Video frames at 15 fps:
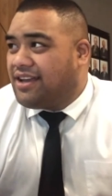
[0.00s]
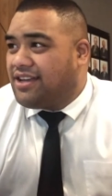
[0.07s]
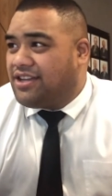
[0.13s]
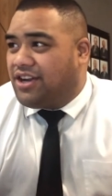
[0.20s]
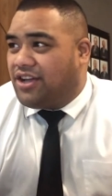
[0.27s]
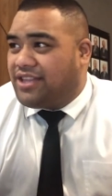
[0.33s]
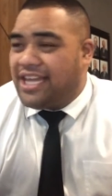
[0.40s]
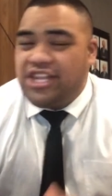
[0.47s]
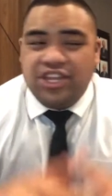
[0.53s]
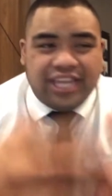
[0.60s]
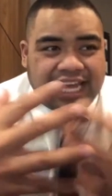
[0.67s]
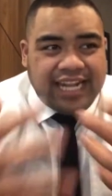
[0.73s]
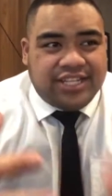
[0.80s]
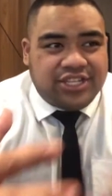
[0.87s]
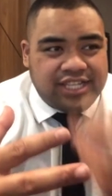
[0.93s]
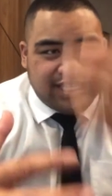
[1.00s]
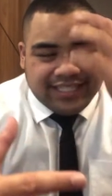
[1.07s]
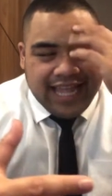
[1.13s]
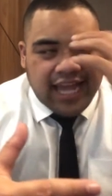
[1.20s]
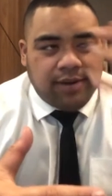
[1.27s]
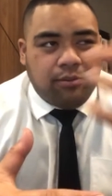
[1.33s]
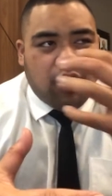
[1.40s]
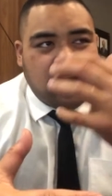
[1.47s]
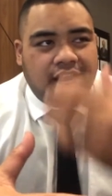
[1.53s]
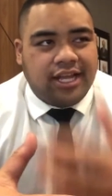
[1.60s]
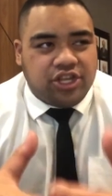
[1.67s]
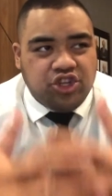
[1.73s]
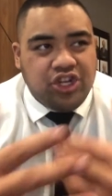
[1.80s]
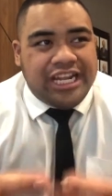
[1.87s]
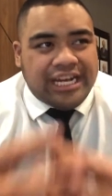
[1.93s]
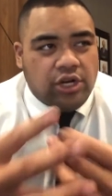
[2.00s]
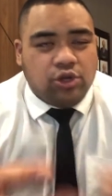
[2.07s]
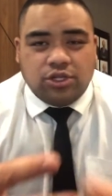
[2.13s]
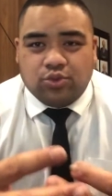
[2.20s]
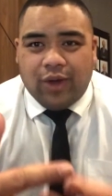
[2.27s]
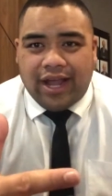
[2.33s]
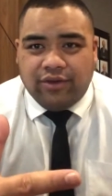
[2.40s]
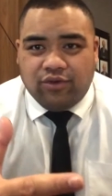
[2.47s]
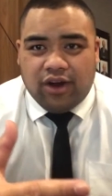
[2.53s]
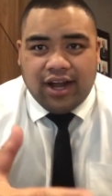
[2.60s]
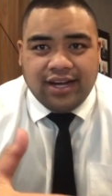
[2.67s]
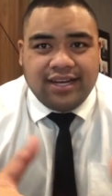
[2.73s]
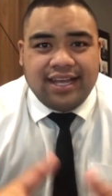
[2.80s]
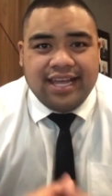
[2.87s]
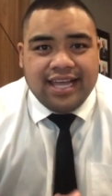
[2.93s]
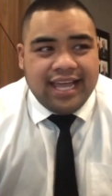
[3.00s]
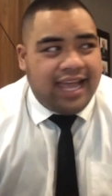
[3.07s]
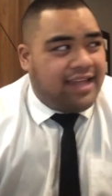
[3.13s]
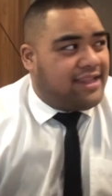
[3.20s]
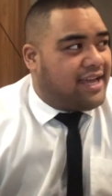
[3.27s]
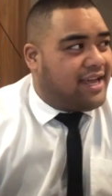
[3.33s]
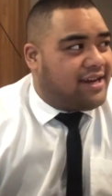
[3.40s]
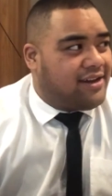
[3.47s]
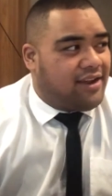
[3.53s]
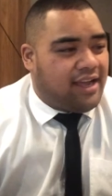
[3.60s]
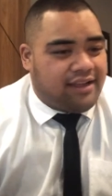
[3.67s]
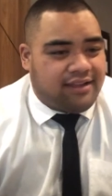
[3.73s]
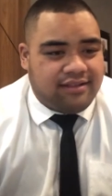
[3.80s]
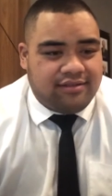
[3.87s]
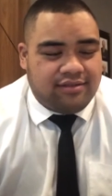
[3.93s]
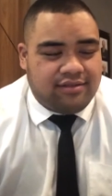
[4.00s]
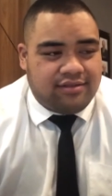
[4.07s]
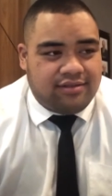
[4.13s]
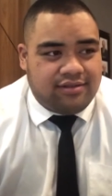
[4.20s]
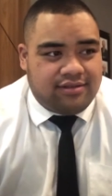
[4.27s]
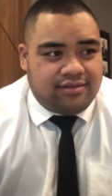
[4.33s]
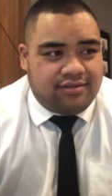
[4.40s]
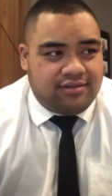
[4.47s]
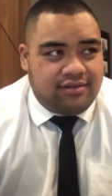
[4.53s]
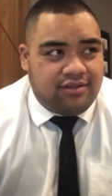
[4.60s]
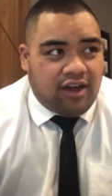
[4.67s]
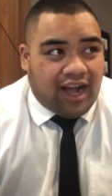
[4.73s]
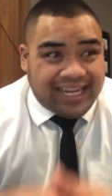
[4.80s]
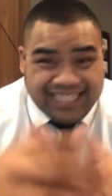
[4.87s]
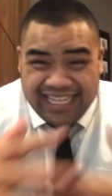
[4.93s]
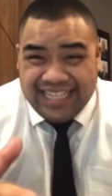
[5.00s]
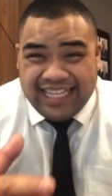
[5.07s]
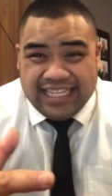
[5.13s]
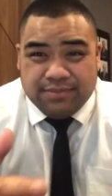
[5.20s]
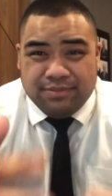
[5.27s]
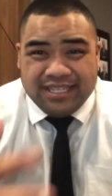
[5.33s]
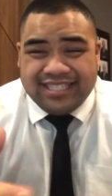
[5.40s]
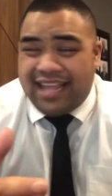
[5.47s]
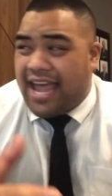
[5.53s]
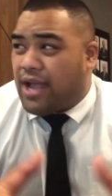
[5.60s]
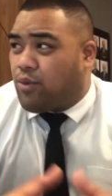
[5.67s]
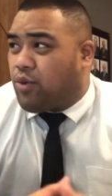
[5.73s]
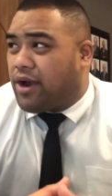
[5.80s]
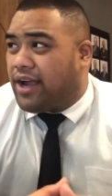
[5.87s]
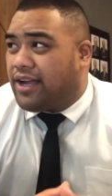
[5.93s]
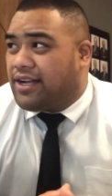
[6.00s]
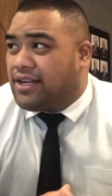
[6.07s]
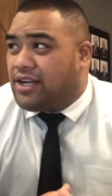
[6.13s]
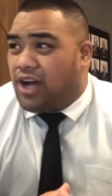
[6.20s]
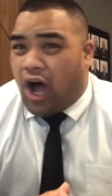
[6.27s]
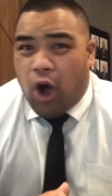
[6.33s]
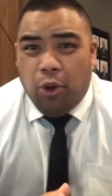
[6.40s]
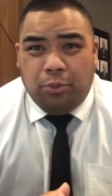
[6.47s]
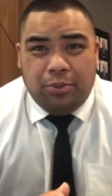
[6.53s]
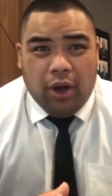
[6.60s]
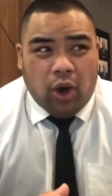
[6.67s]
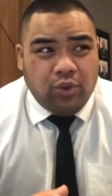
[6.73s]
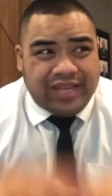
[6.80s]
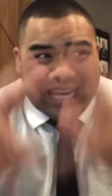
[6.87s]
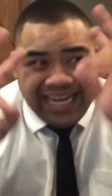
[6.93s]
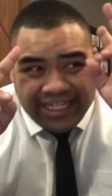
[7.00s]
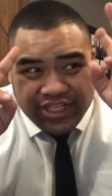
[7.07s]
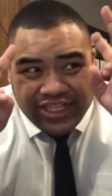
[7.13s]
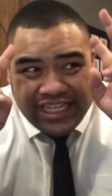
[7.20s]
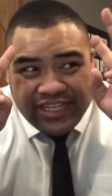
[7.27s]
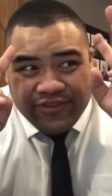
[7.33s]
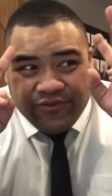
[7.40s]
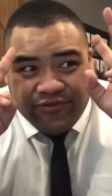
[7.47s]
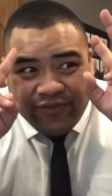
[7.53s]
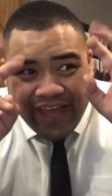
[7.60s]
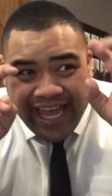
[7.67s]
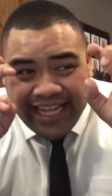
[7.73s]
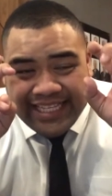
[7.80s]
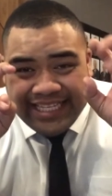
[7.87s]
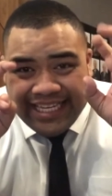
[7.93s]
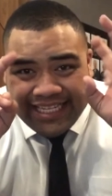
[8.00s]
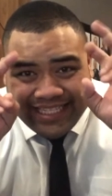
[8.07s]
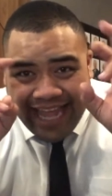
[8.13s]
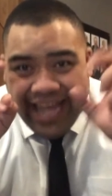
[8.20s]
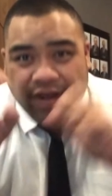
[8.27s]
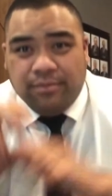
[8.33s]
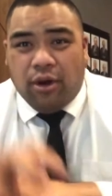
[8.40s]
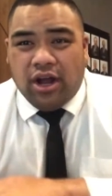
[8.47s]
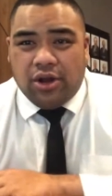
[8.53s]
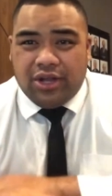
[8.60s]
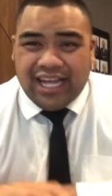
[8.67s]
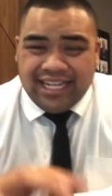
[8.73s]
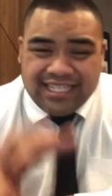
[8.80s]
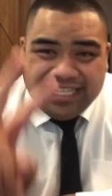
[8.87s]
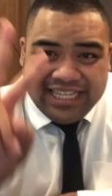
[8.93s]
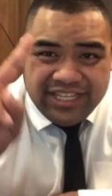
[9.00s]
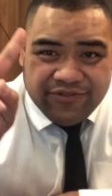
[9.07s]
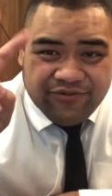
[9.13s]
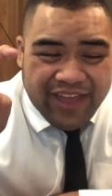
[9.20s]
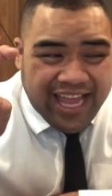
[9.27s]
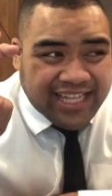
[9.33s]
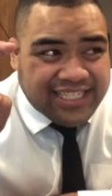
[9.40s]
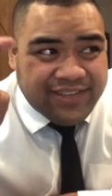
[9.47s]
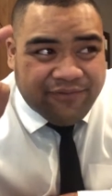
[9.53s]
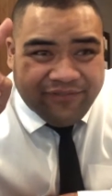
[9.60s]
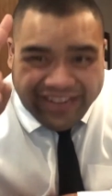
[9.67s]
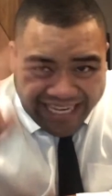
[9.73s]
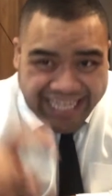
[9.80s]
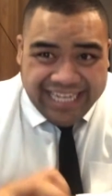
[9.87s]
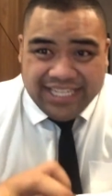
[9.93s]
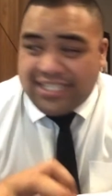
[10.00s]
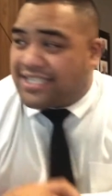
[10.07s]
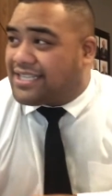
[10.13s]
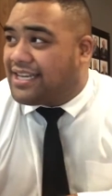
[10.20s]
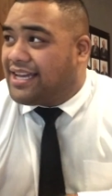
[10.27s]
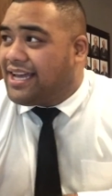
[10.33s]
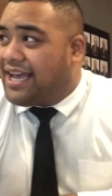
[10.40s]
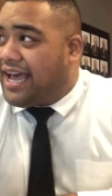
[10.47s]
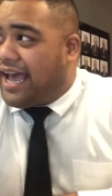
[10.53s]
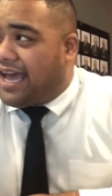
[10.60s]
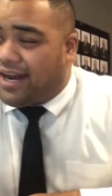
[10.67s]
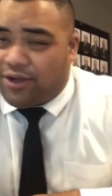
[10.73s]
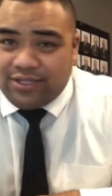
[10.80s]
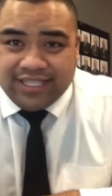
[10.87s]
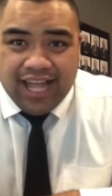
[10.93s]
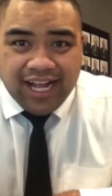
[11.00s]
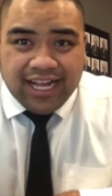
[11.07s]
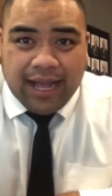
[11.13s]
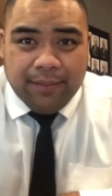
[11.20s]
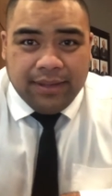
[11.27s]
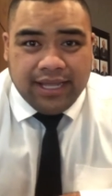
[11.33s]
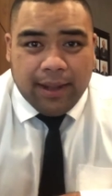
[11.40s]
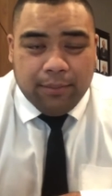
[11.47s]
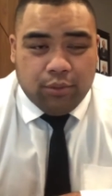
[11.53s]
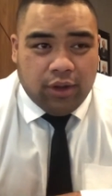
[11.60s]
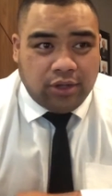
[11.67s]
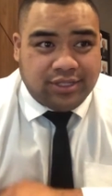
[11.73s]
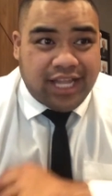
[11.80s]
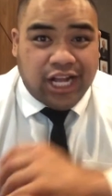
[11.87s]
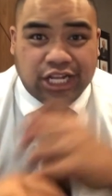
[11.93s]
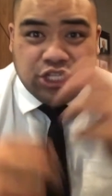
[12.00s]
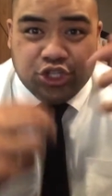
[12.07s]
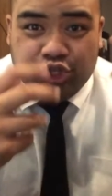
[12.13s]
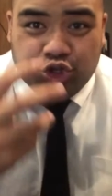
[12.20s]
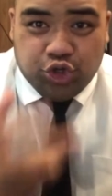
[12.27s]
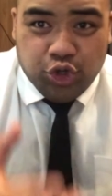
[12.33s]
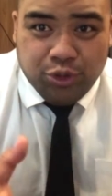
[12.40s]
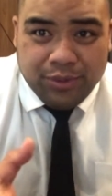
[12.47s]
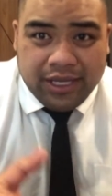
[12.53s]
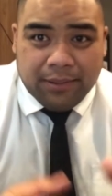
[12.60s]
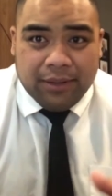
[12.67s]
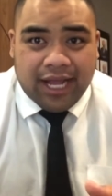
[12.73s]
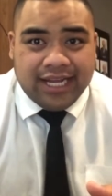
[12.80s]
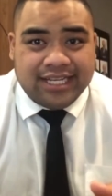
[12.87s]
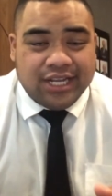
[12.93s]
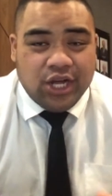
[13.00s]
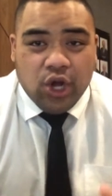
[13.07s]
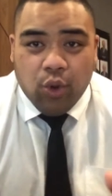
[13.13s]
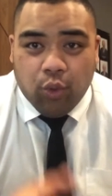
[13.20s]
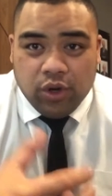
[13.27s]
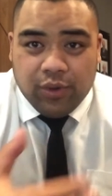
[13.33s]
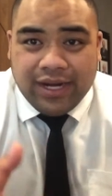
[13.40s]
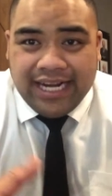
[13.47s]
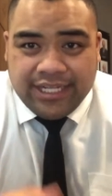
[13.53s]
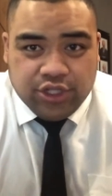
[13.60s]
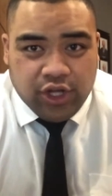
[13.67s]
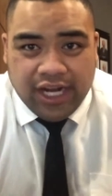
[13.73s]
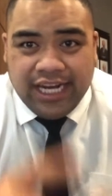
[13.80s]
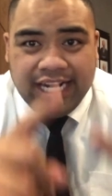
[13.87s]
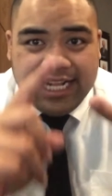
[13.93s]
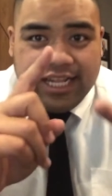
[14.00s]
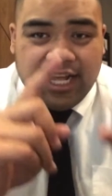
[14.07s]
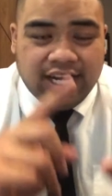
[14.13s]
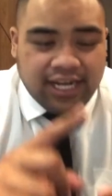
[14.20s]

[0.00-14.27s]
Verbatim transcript: you know, then you get into this state of mind like you need to lose weight, right? And then, like, I did this mistake where I'll, I'll get into this fancy state of mind, I'll get into this fancy Felise, and I'll start coming up, I'll start consuming. I'm like, what do I need to do? I need to get,